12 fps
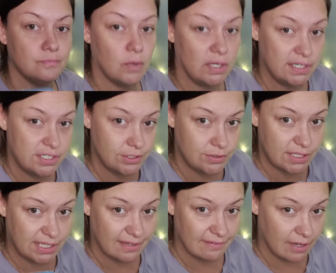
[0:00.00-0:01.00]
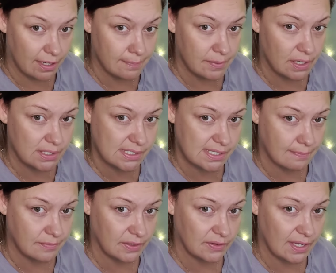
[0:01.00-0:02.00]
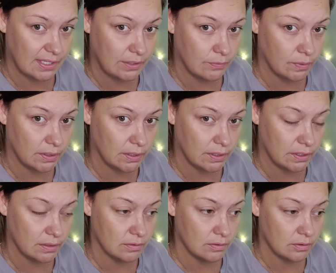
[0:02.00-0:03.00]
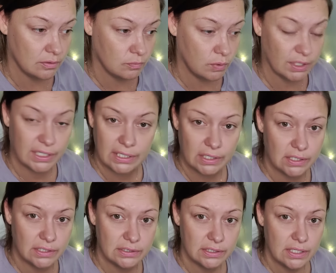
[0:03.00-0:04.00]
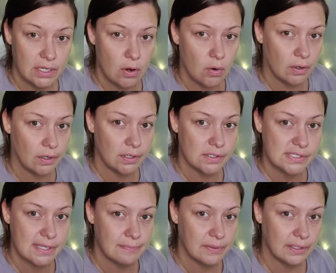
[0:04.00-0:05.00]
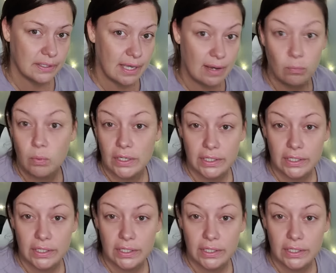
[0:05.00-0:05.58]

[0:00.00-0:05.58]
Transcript: wanted you to give up on something that you were working on or something at